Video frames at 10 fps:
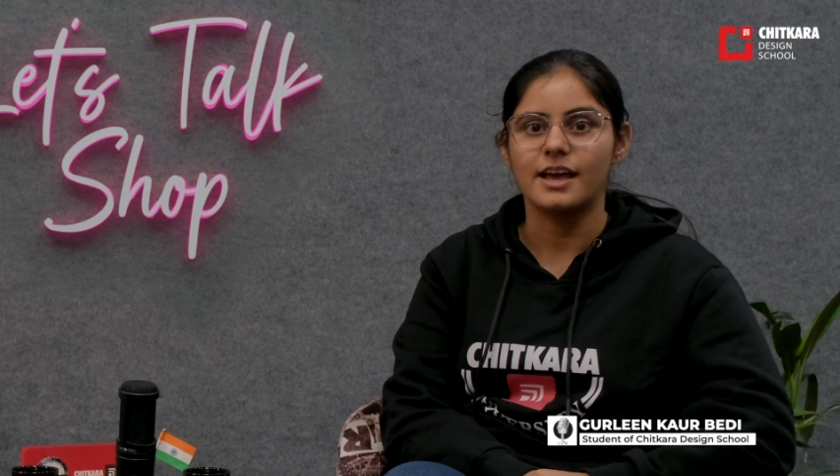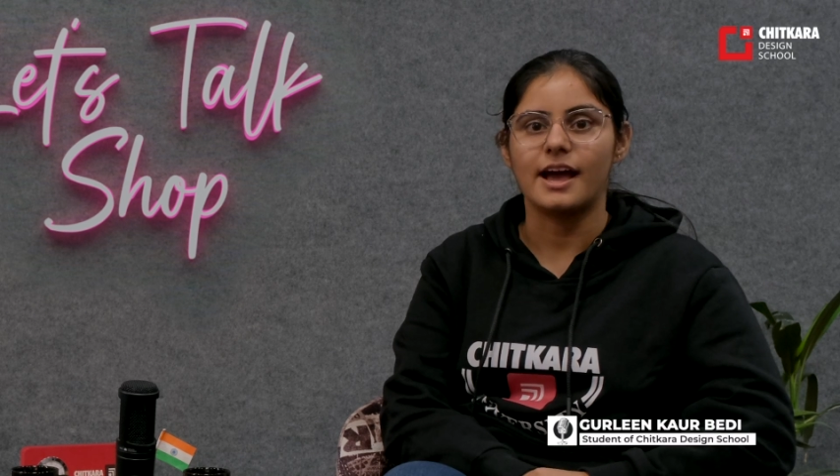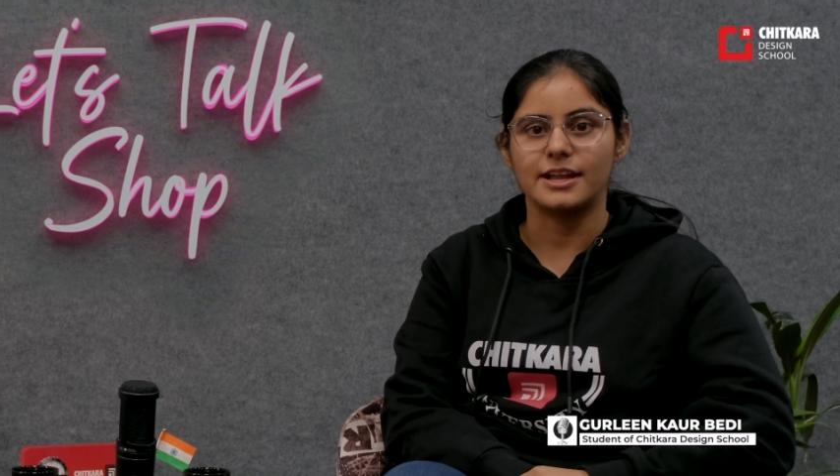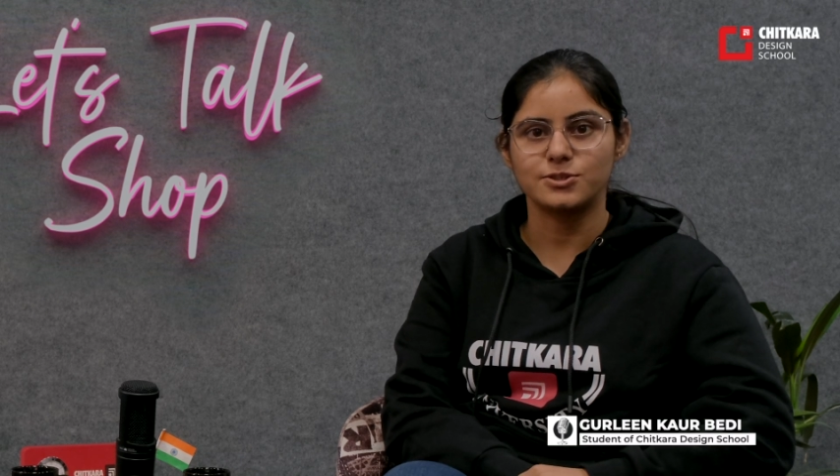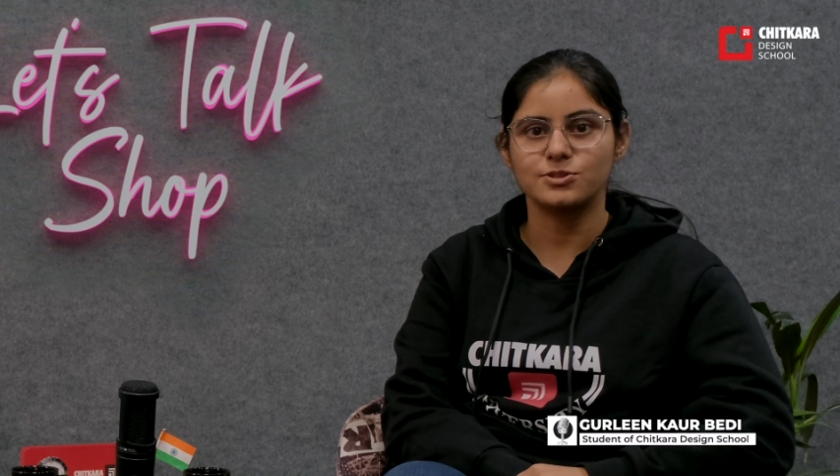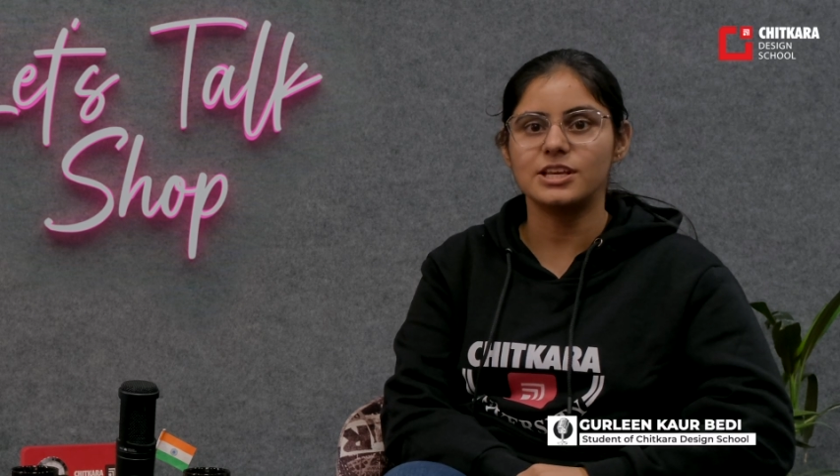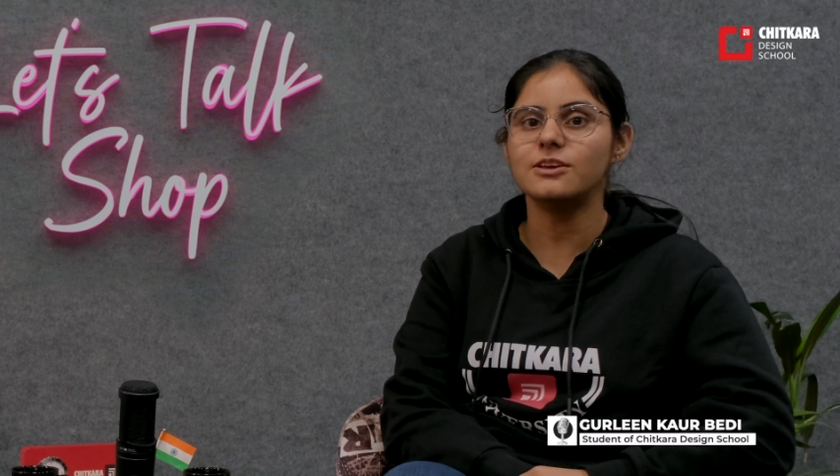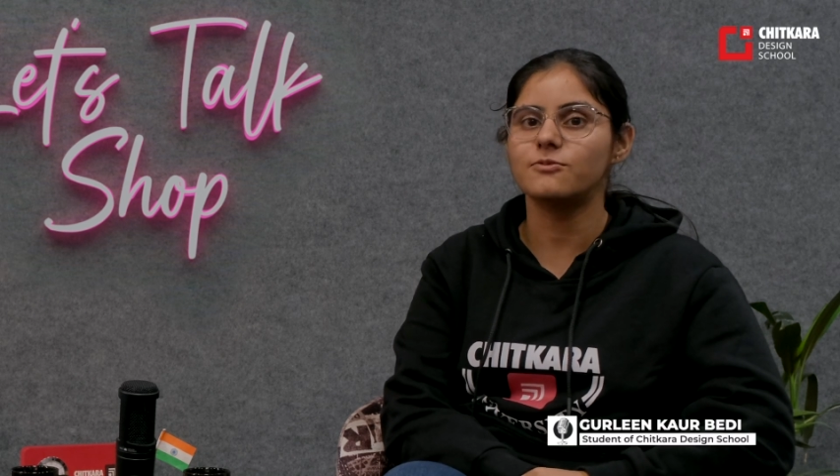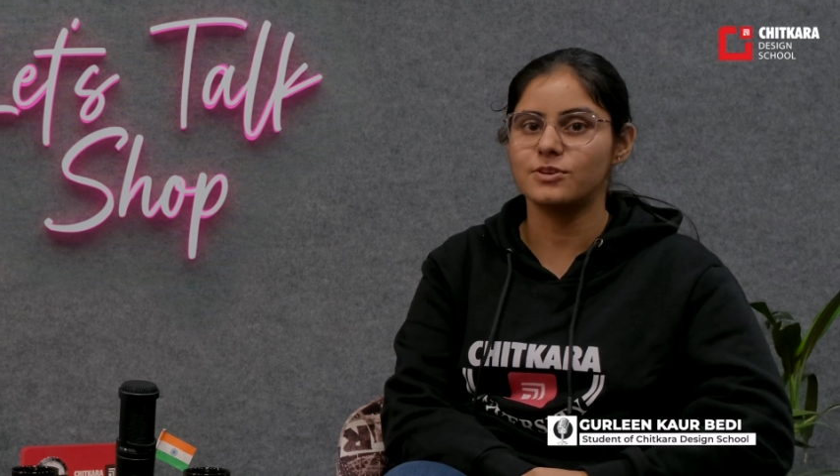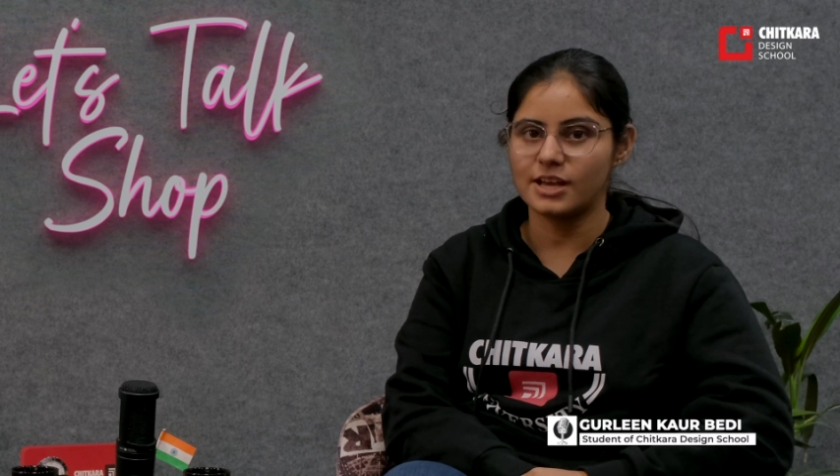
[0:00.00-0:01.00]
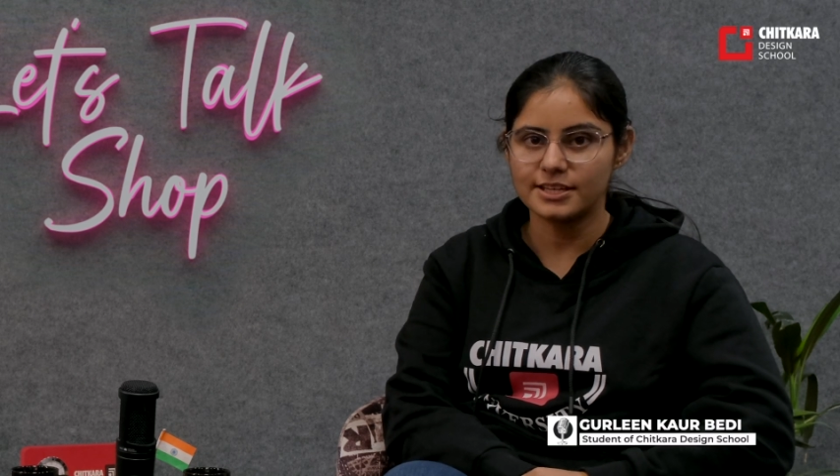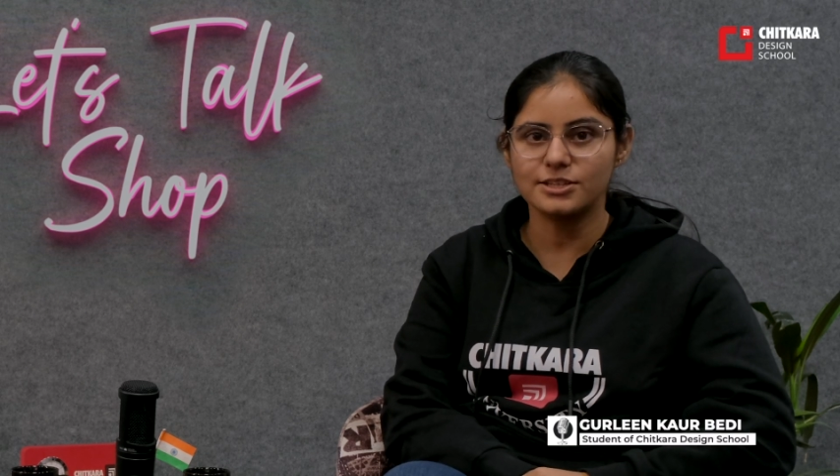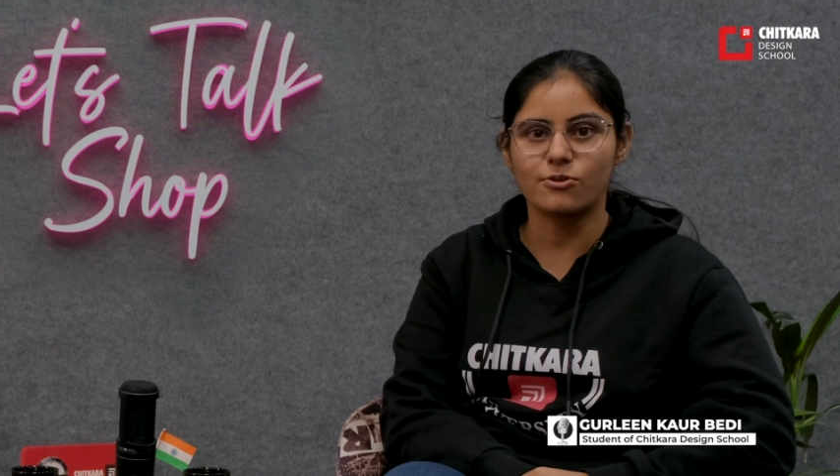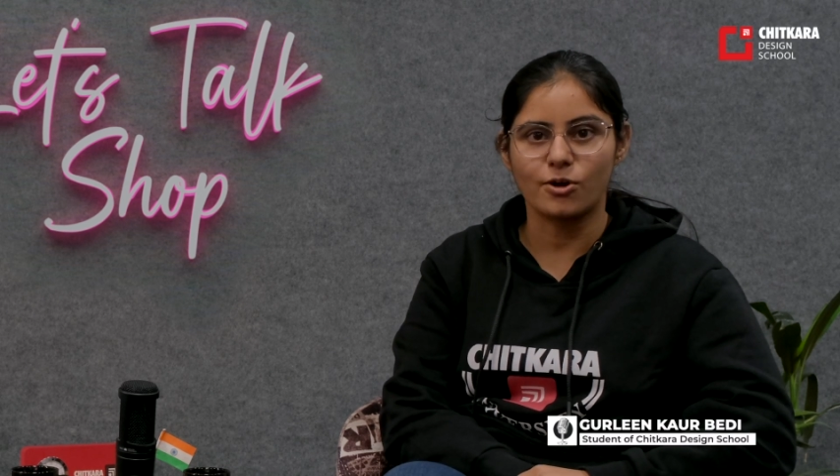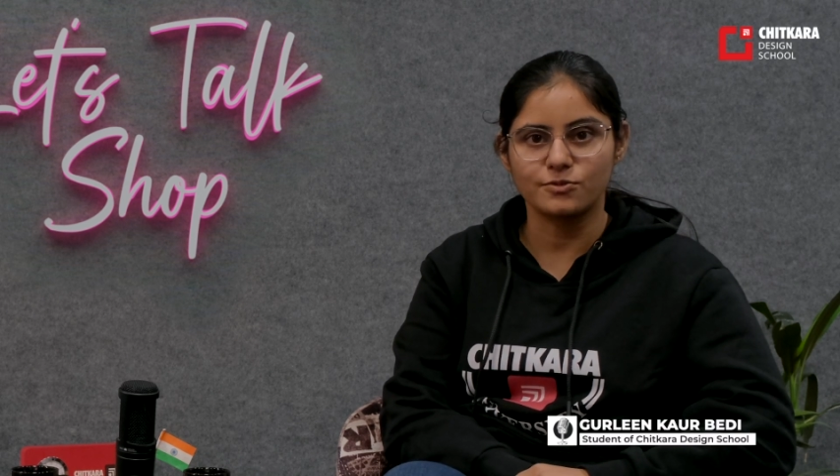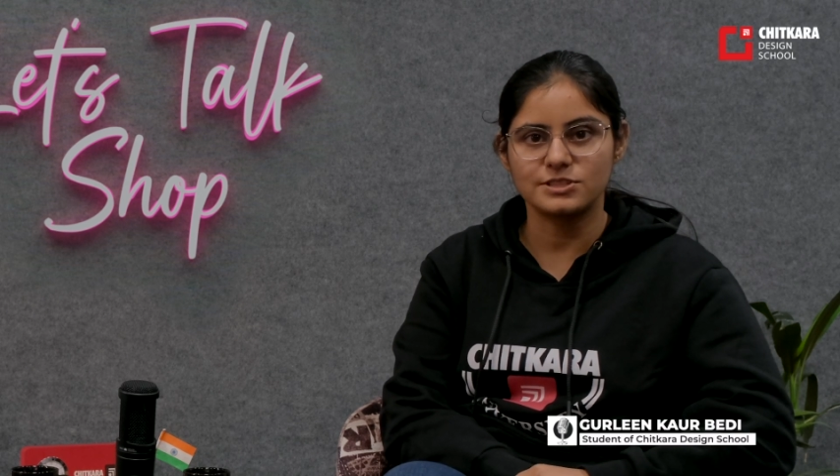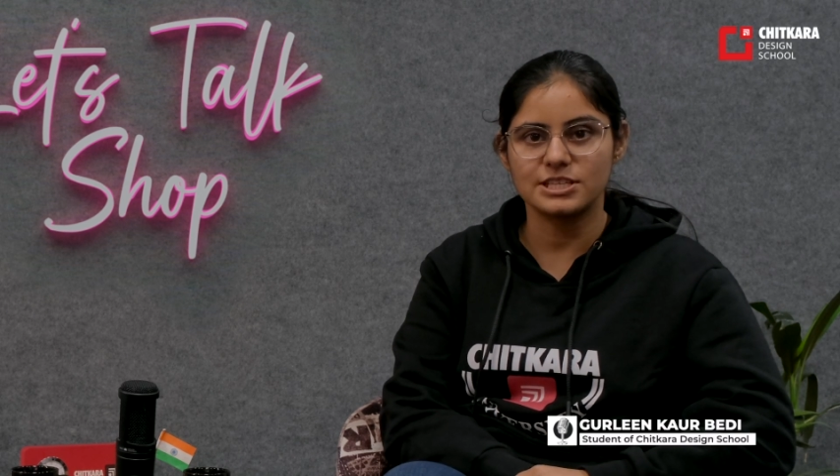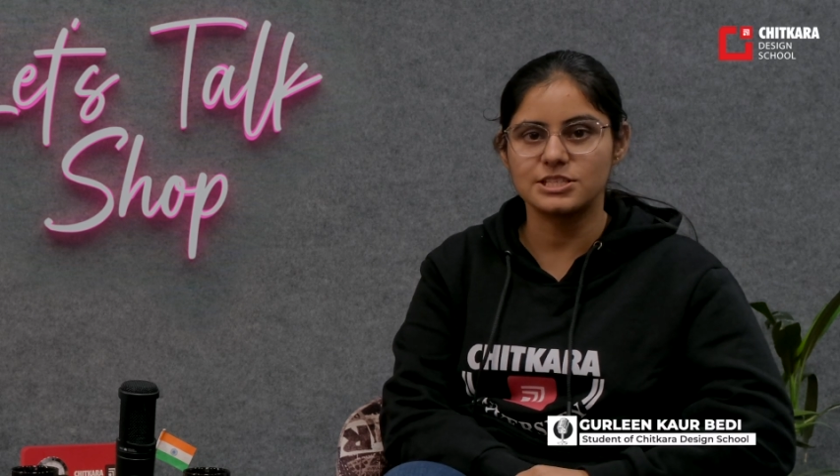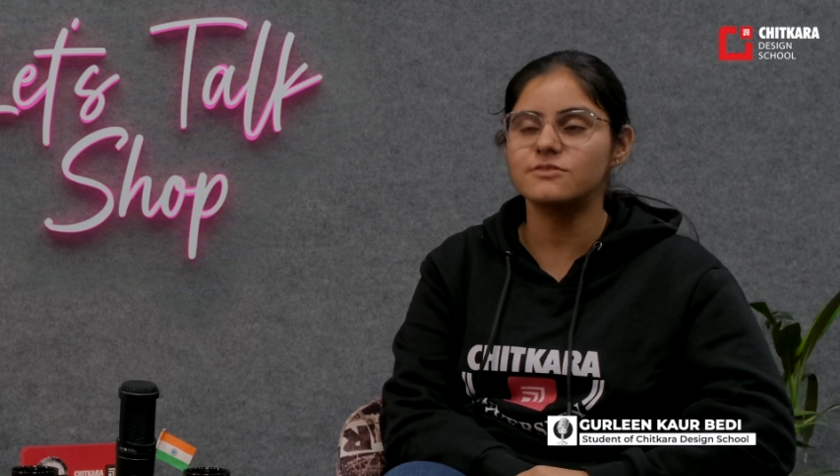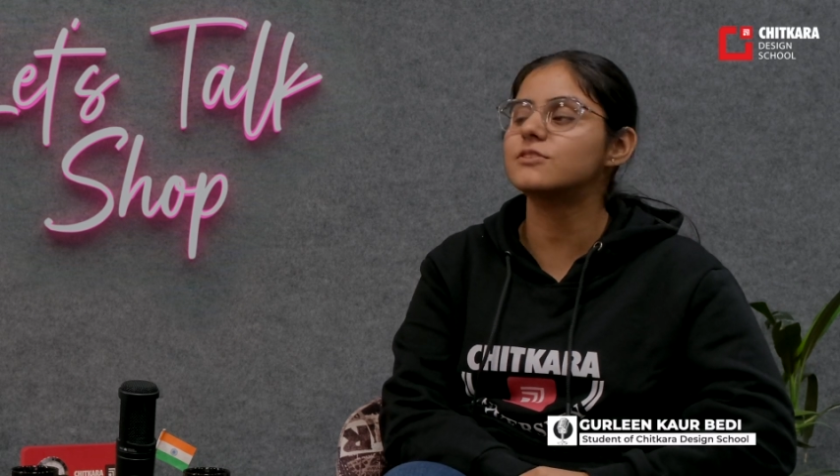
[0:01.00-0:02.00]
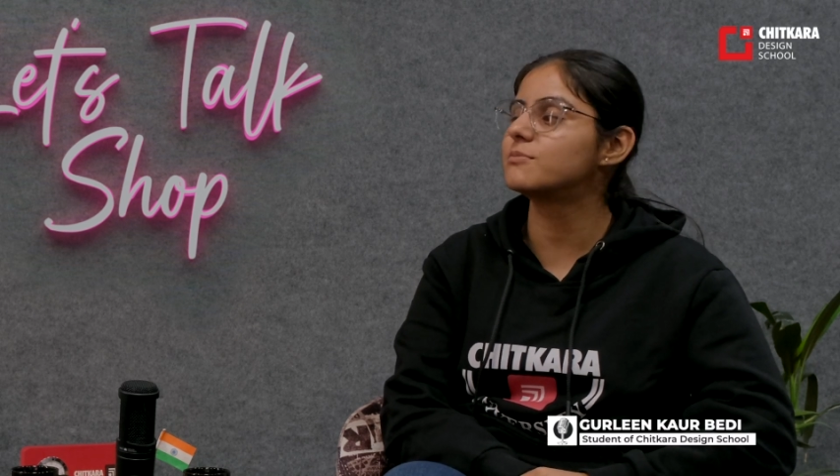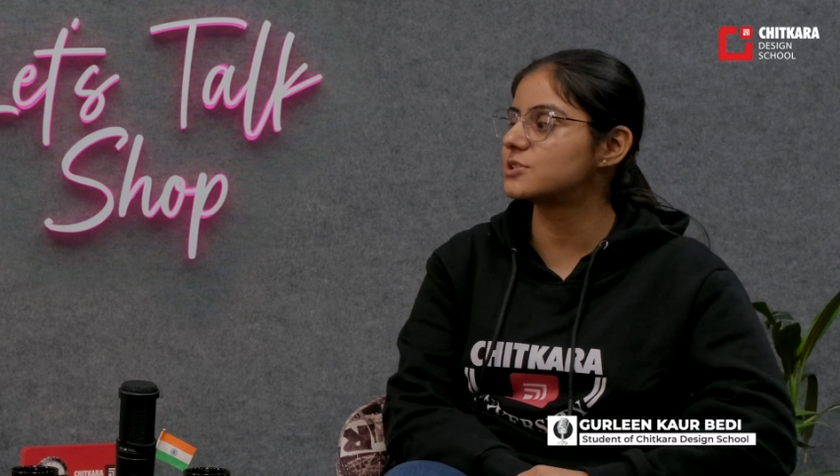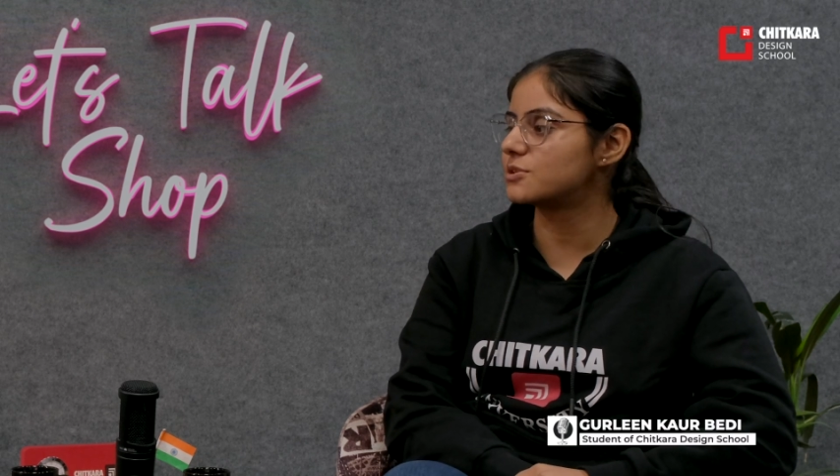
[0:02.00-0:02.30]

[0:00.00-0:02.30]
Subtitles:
and today we are in conversation with Mr.